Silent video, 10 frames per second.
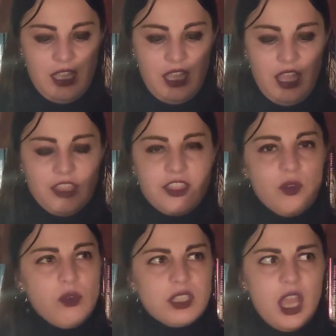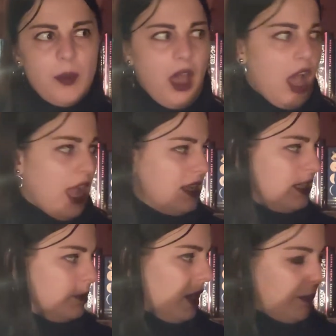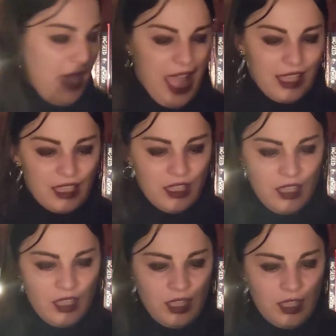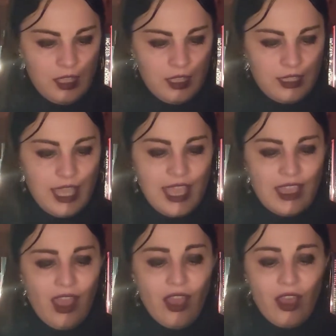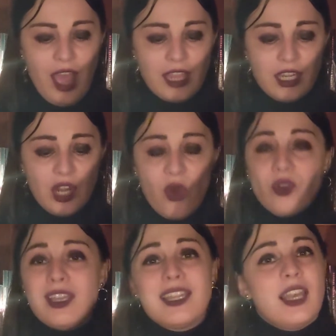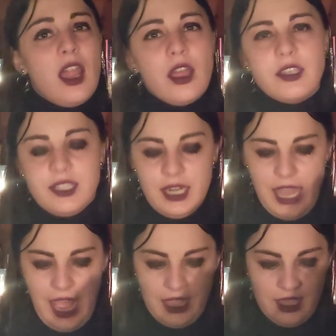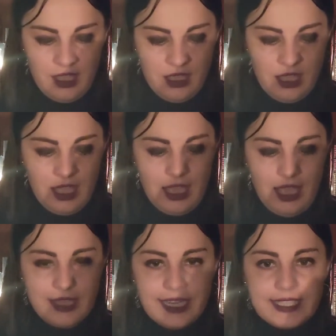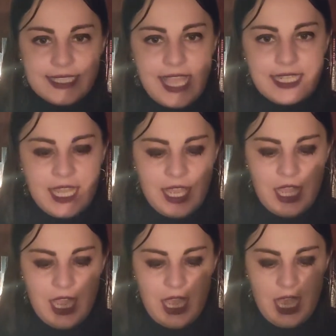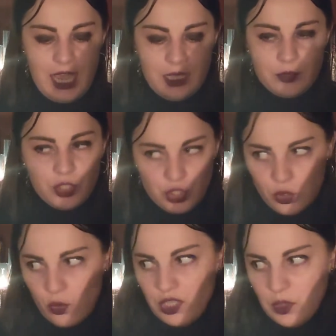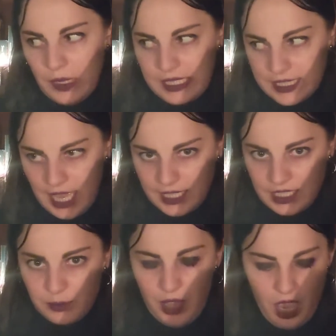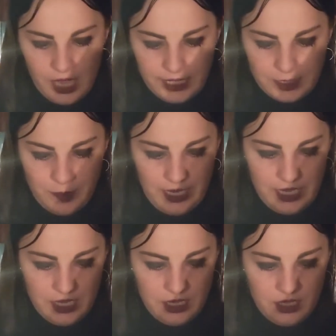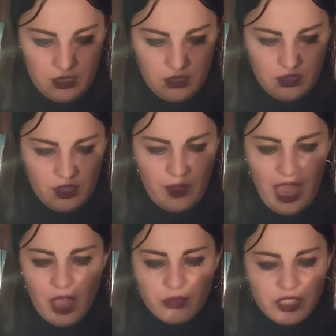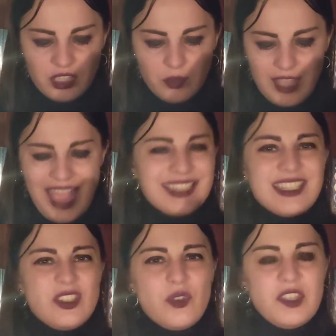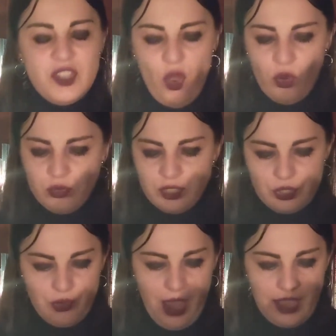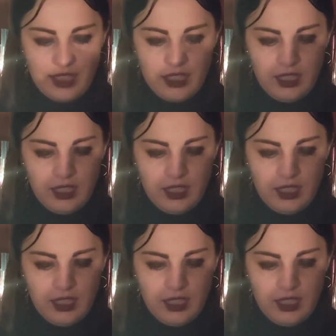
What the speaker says: I thought her behind my back, yea, her I long had learned to lack, and I said, I am sure you are standing behind me, though how do you get into this old track?